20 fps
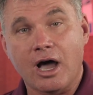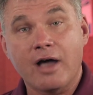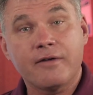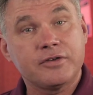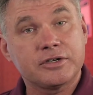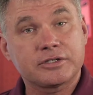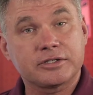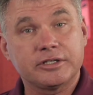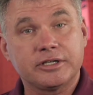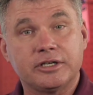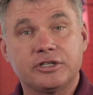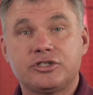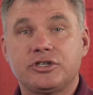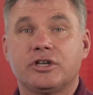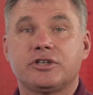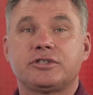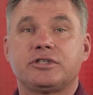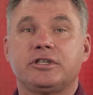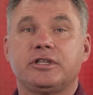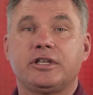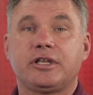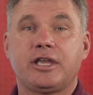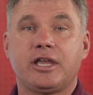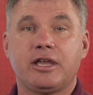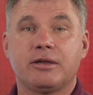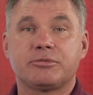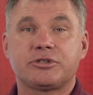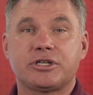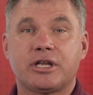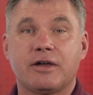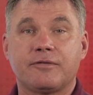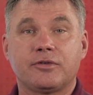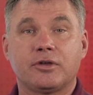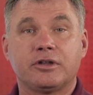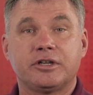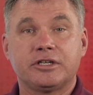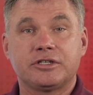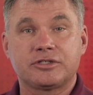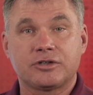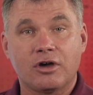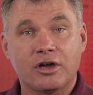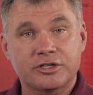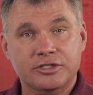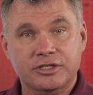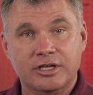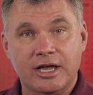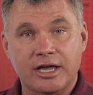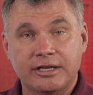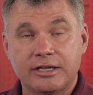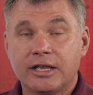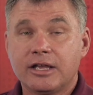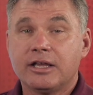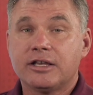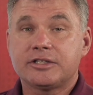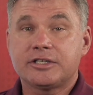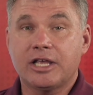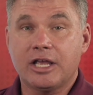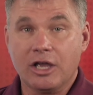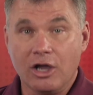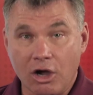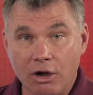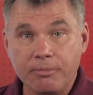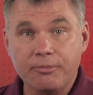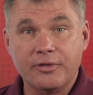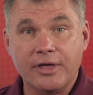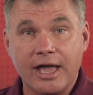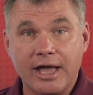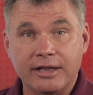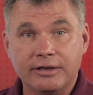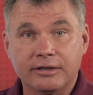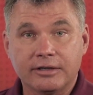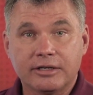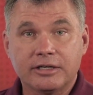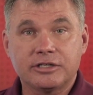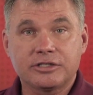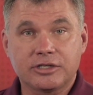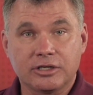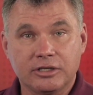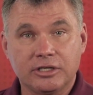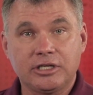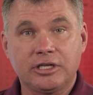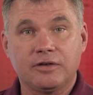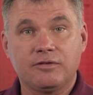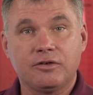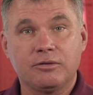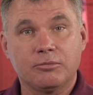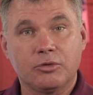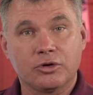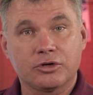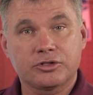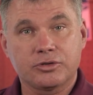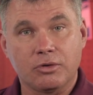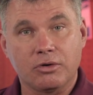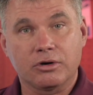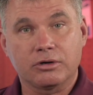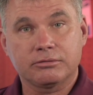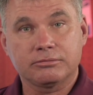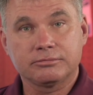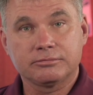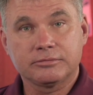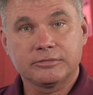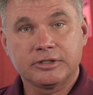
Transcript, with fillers: obviously adjusting the camshaft on the exhaust side to help that is going to give you more torque.